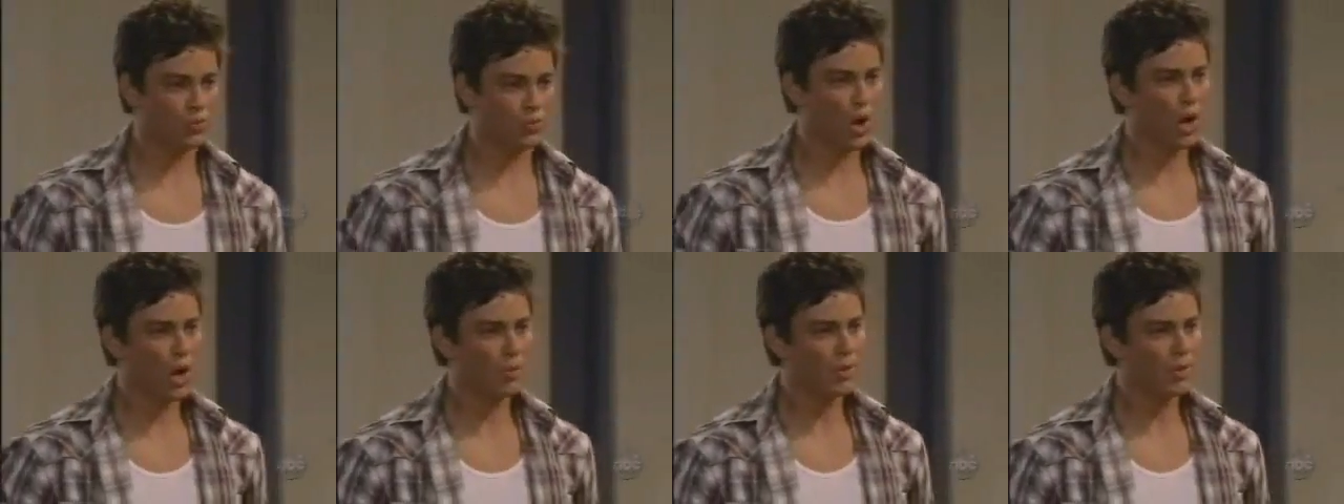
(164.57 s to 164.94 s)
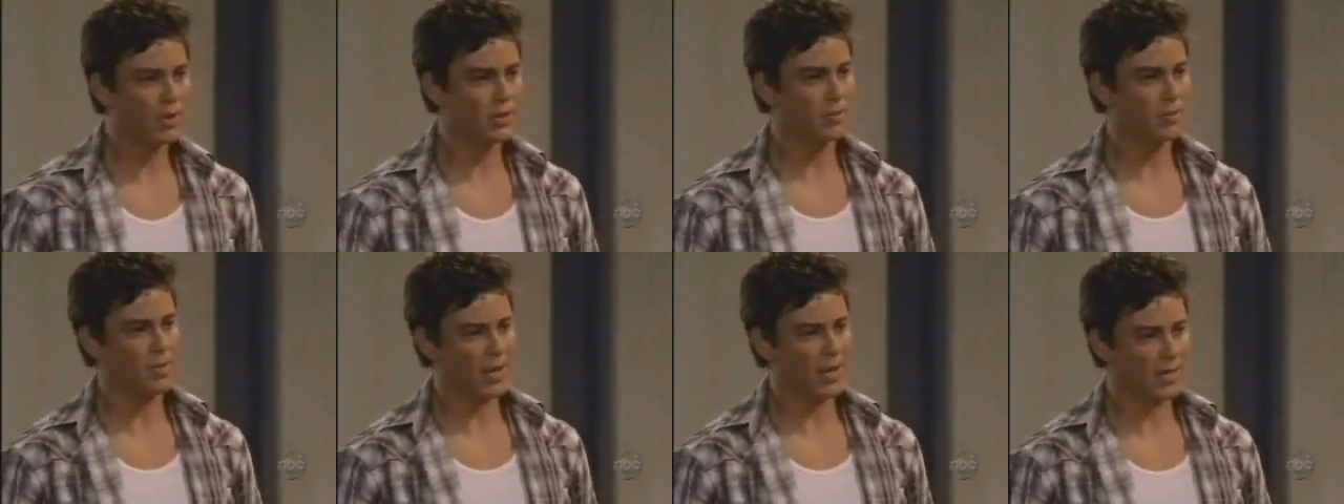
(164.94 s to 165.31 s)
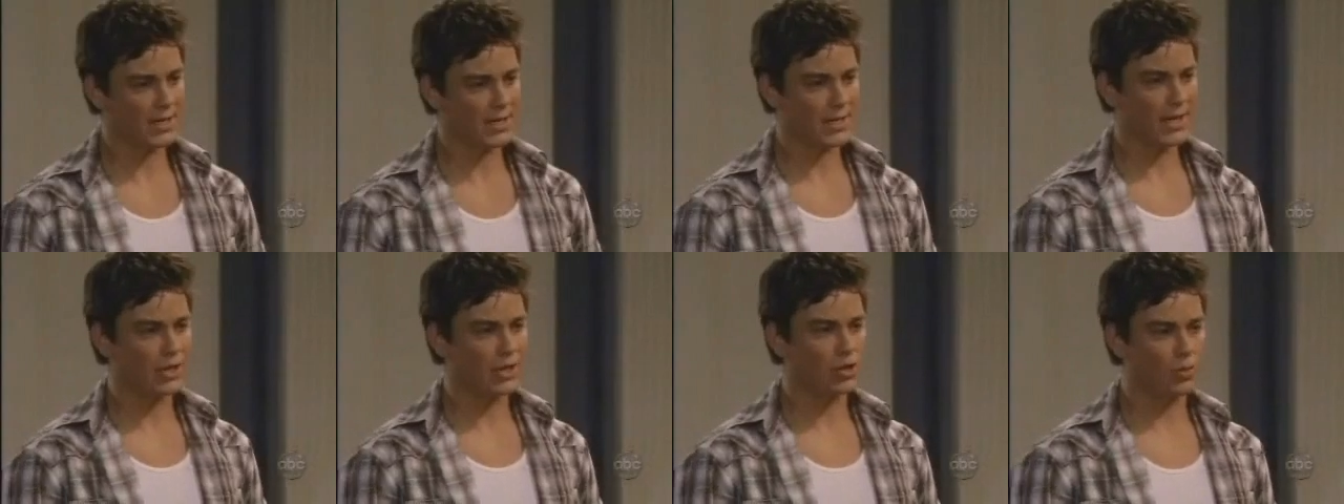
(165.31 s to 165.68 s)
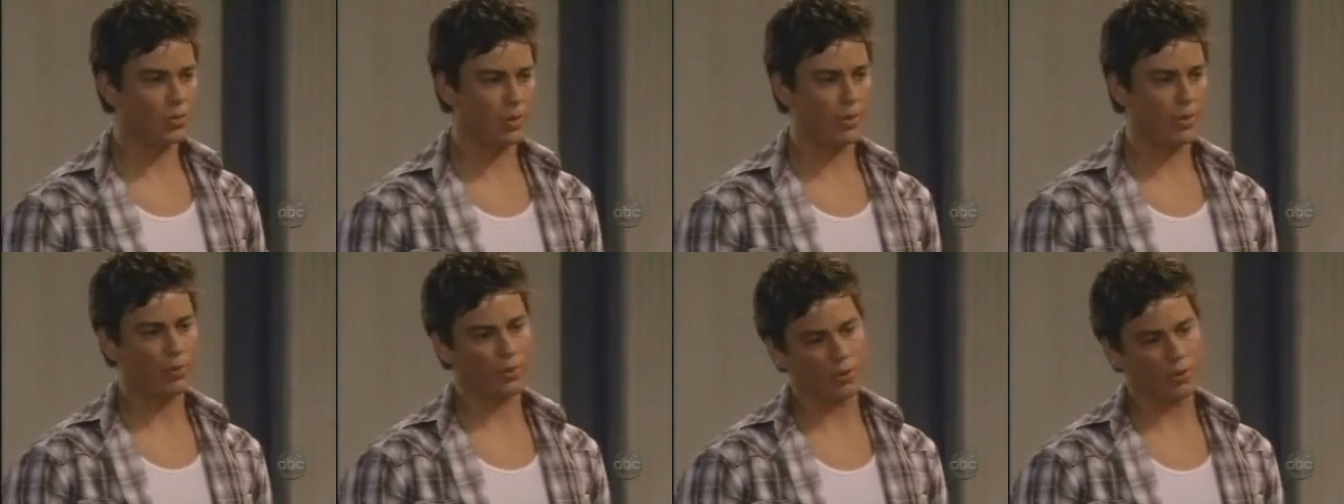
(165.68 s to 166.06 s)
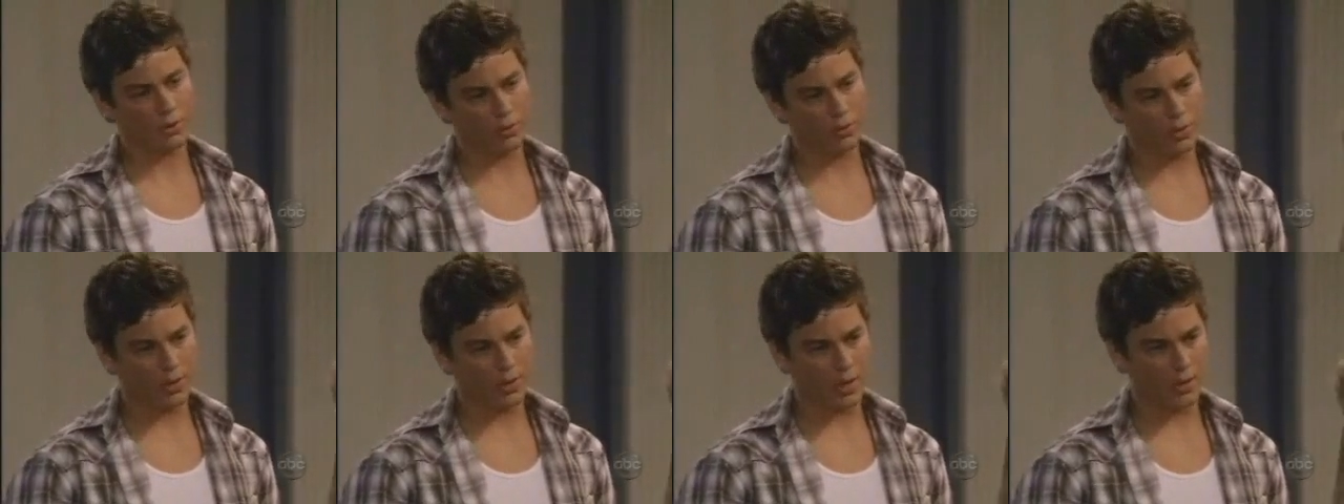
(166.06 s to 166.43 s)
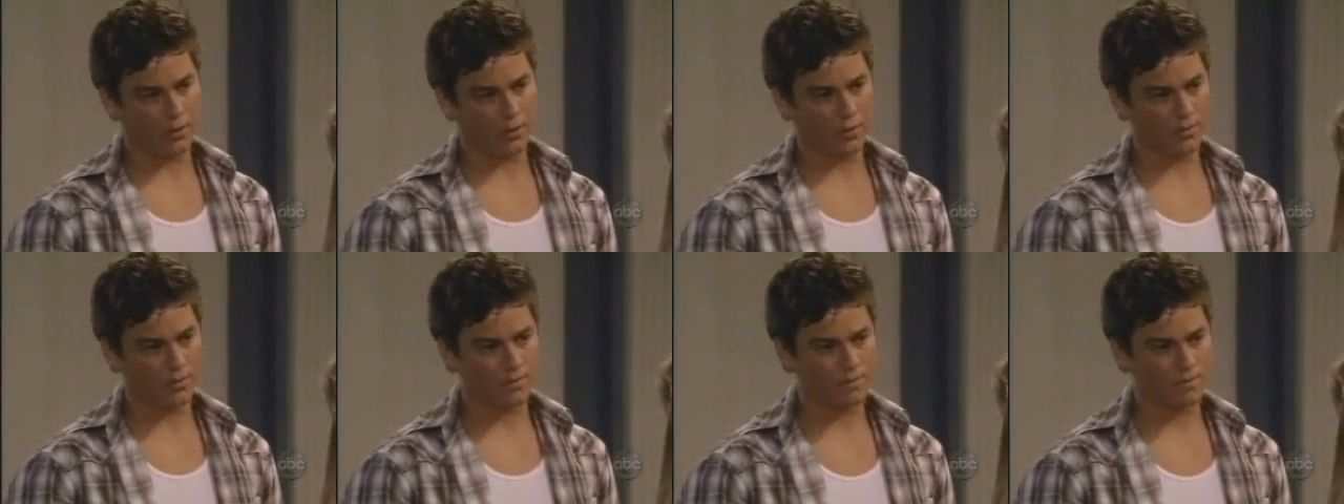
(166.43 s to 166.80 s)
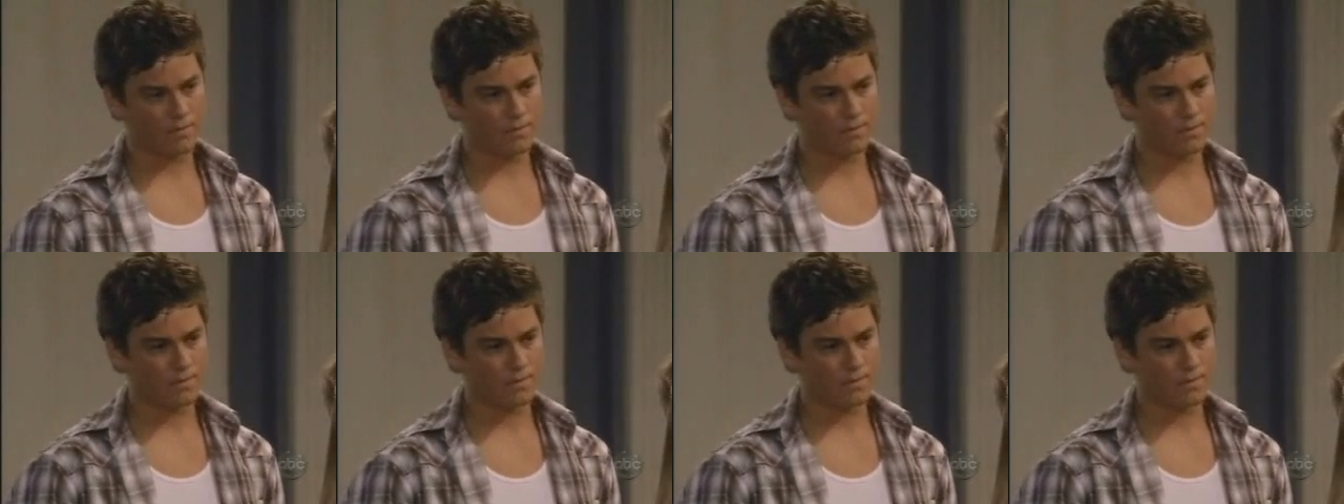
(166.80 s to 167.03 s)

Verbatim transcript: which is probably the biggest thing two people can do together.